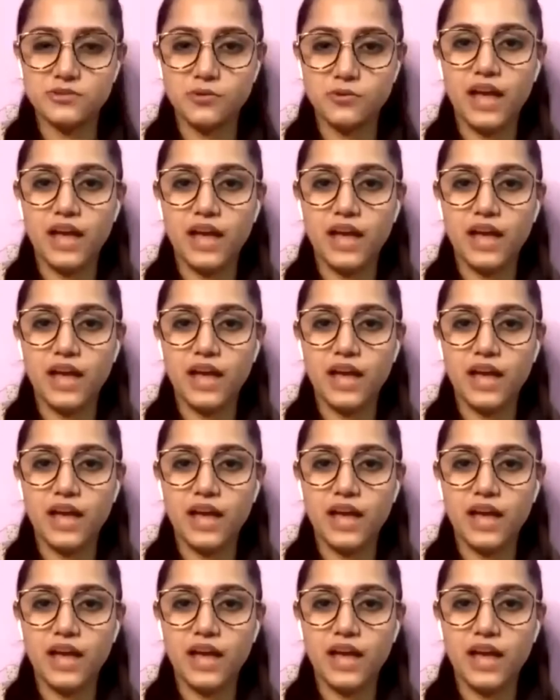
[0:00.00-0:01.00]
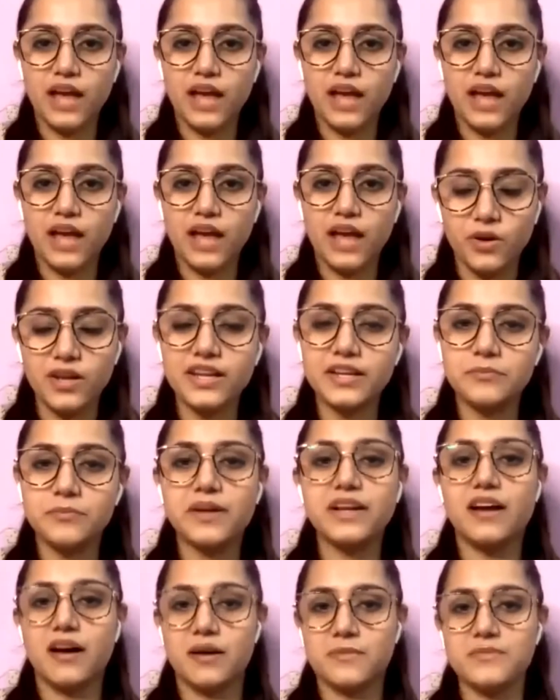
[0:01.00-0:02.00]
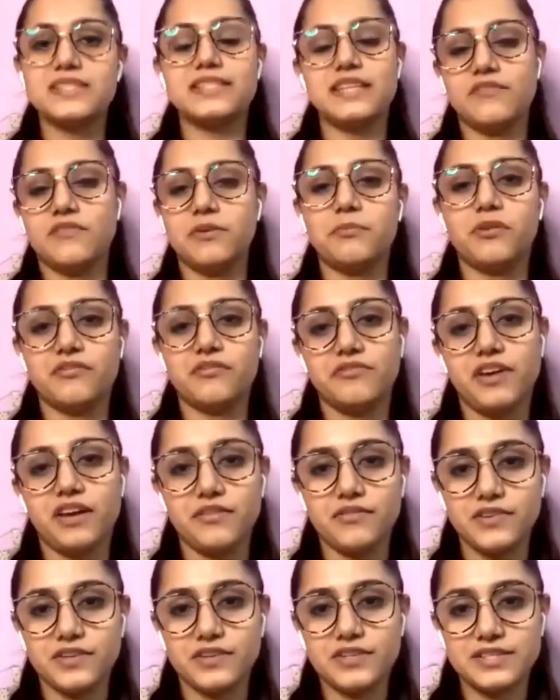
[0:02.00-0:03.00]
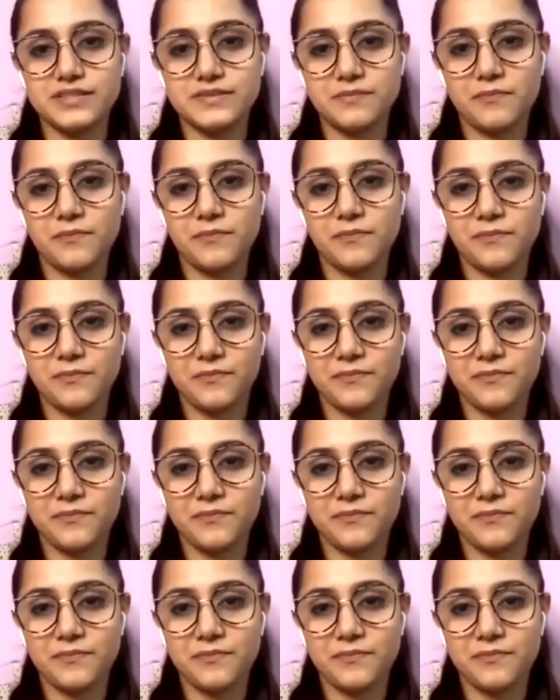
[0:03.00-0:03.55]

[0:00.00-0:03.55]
so as a uh, whole it becomes 7.5 years